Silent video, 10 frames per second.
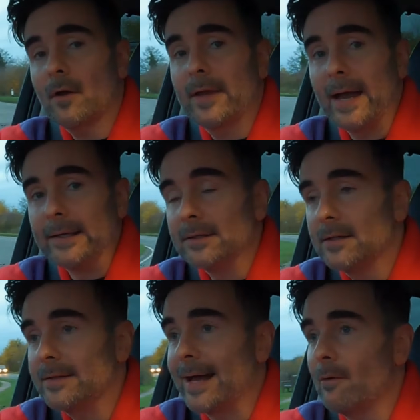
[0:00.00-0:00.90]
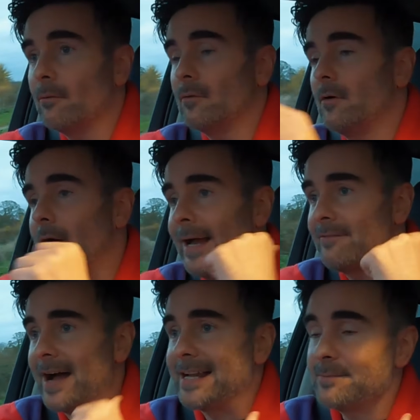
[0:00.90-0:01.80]
Okay, now I
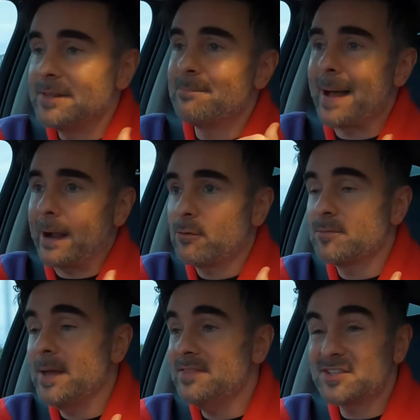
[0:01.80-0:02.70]
have Adam in the back with me.